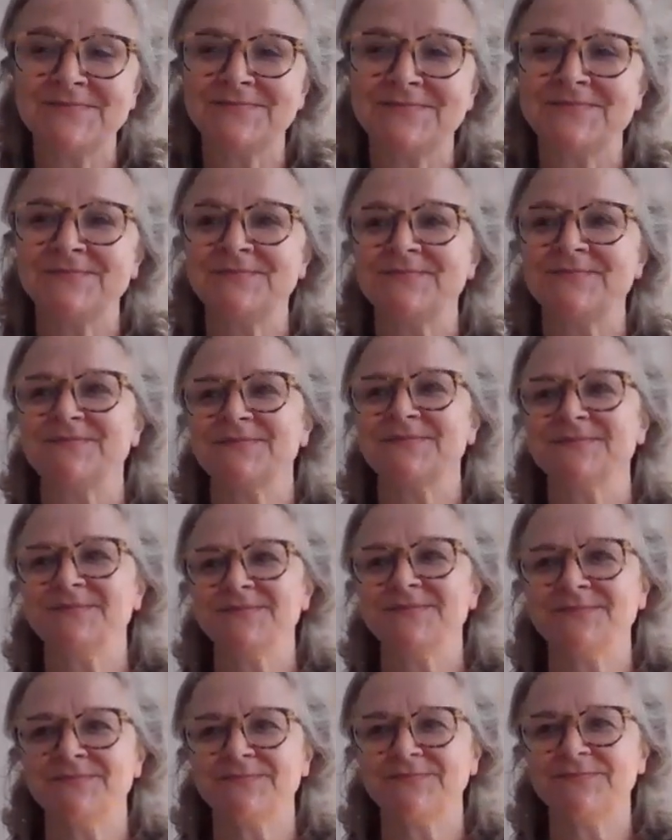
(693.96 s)

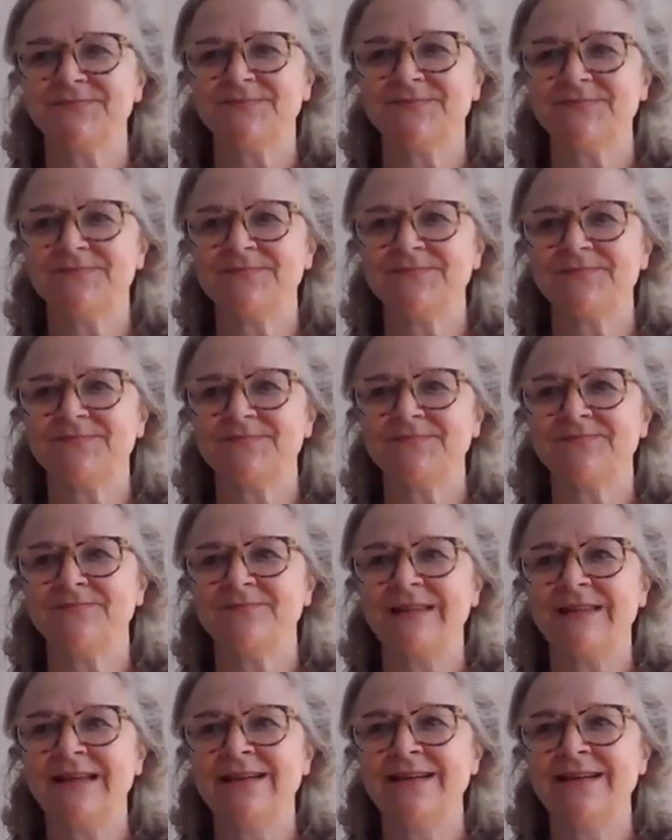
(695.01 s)
[no speech]